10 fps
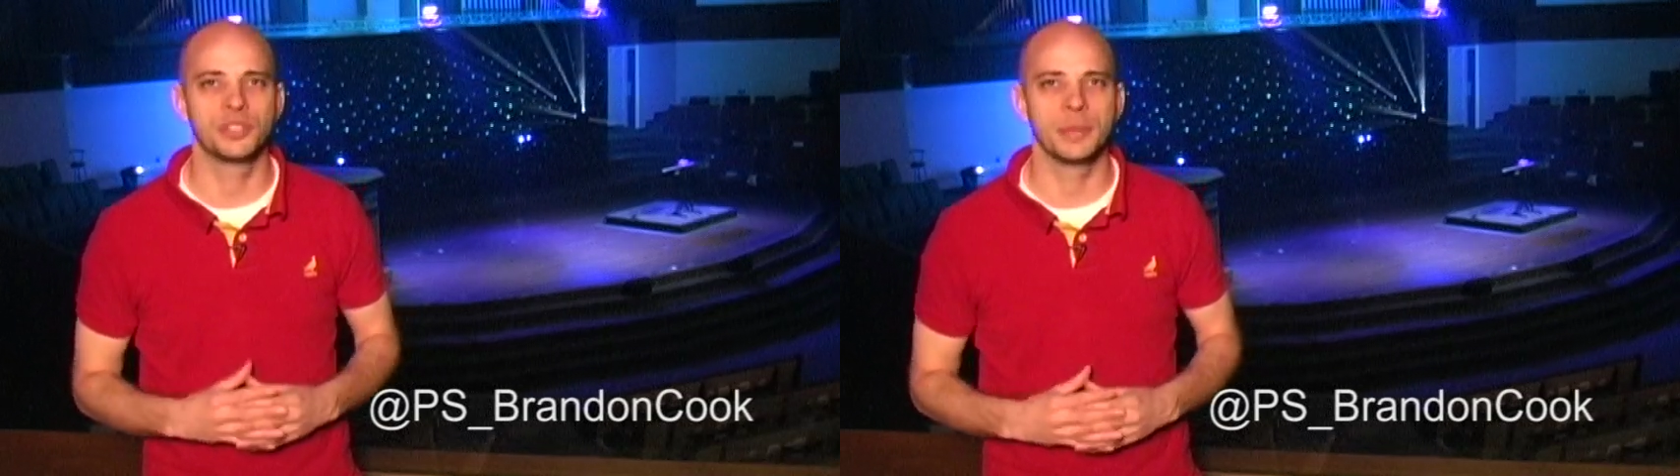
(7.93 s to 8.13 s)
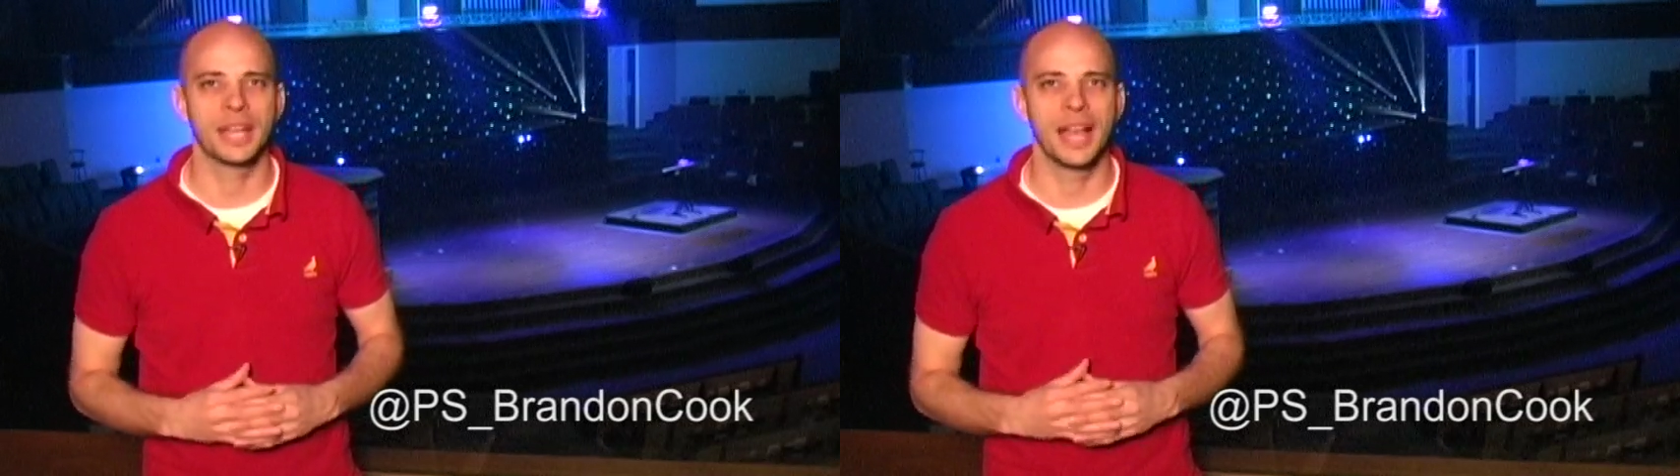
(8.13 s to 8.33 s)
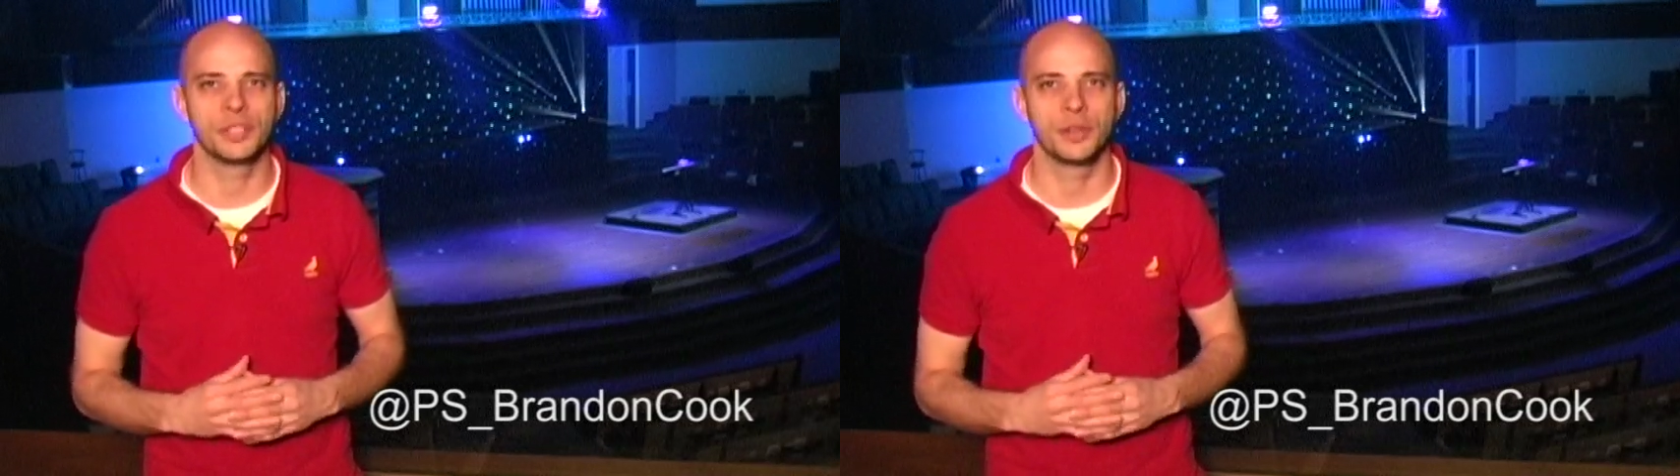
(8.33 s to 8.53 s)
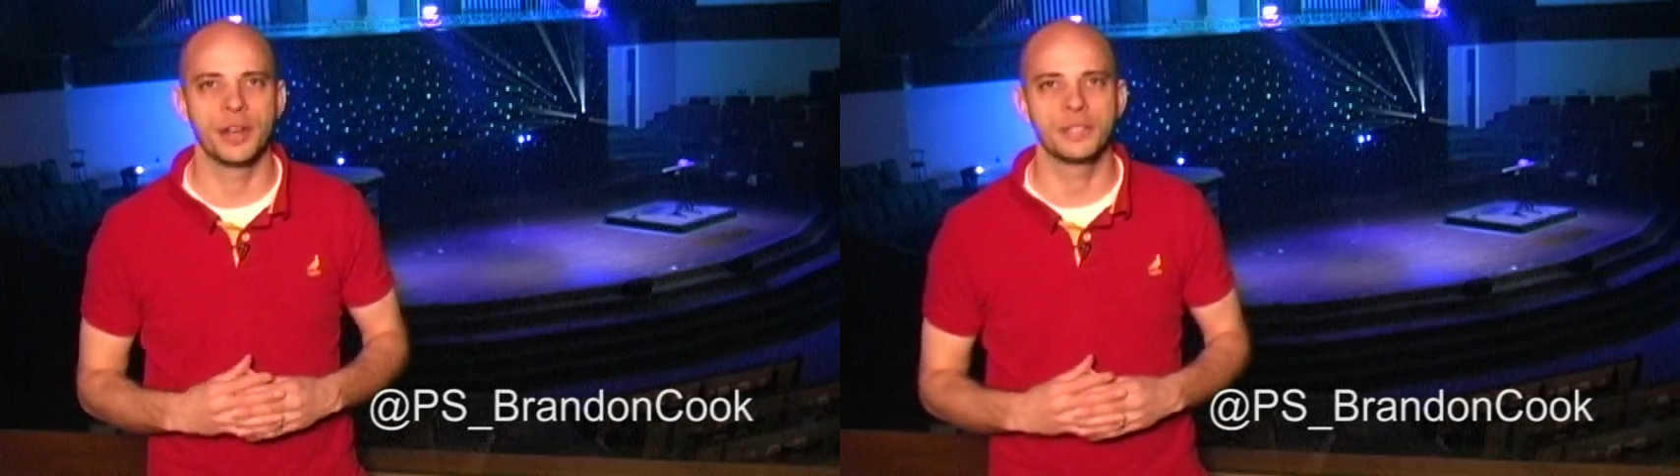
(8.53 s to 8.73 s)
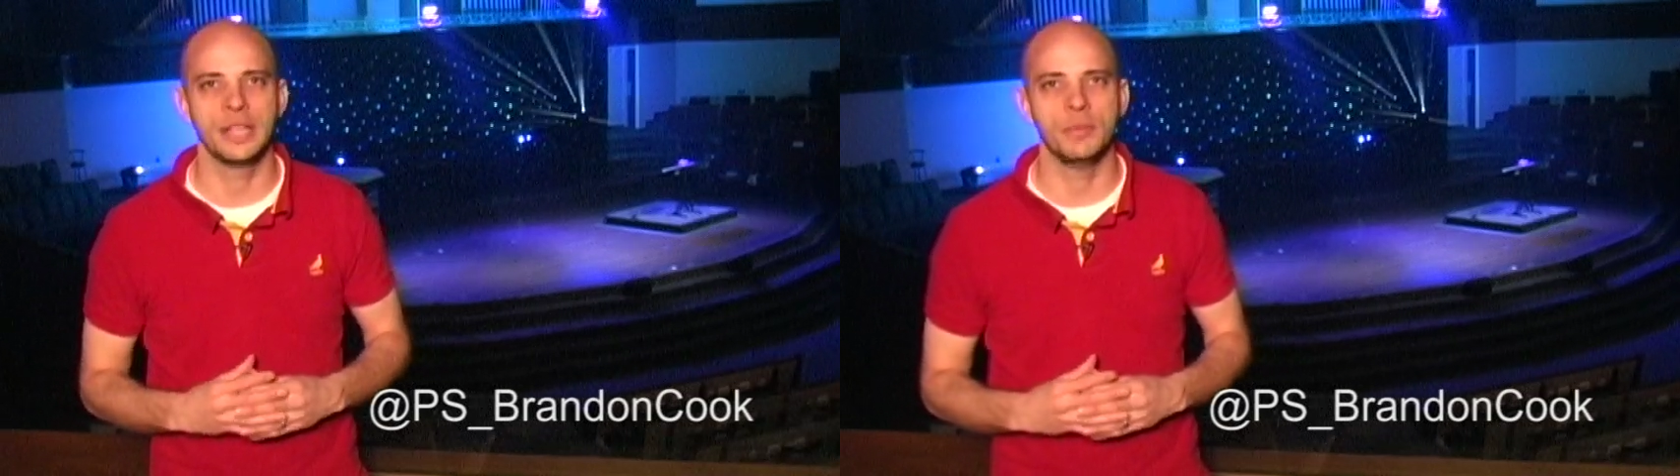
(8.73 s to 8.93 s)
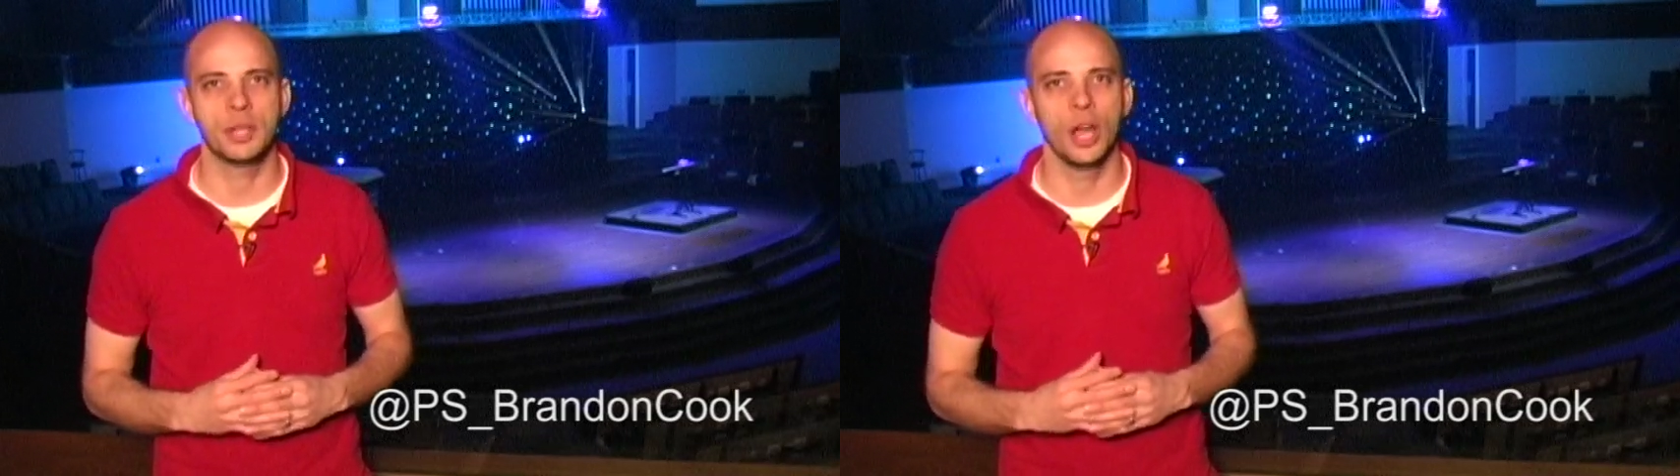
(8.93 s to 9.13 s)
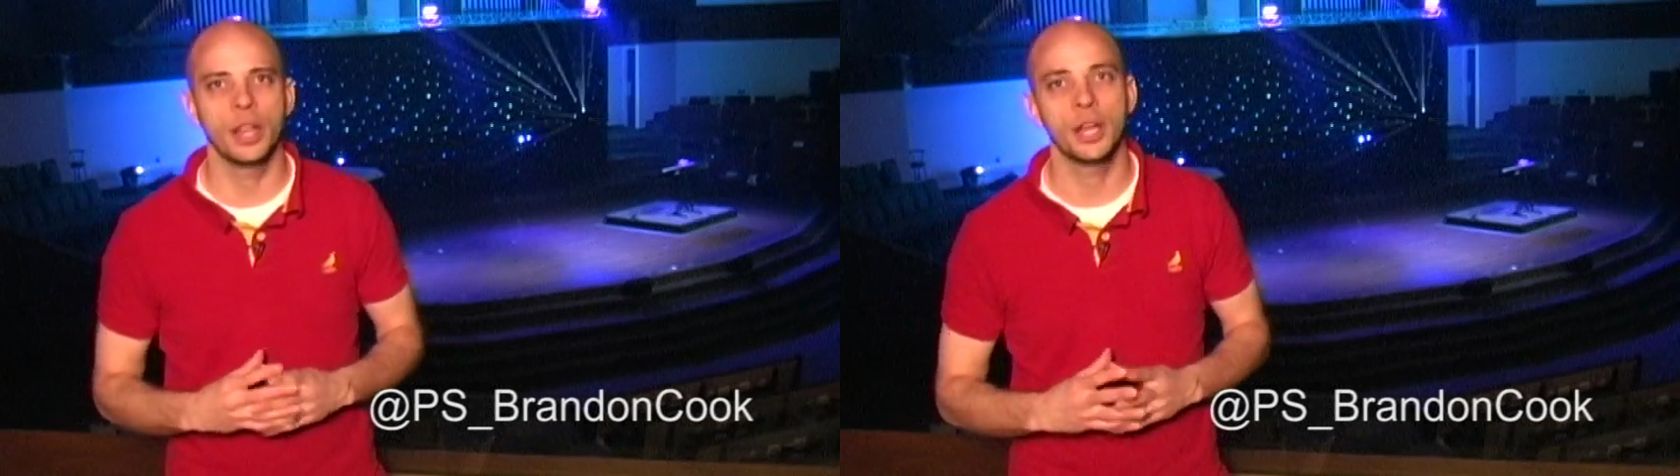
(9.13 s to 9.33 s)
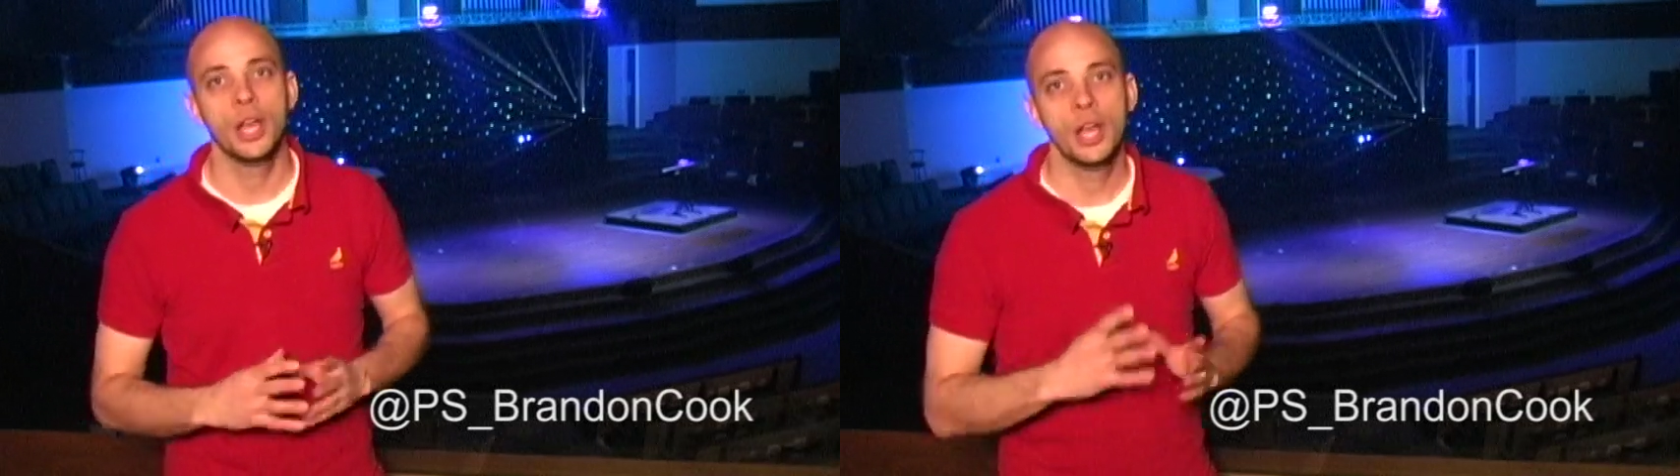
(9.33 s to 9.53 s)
some of the guys on our team call it.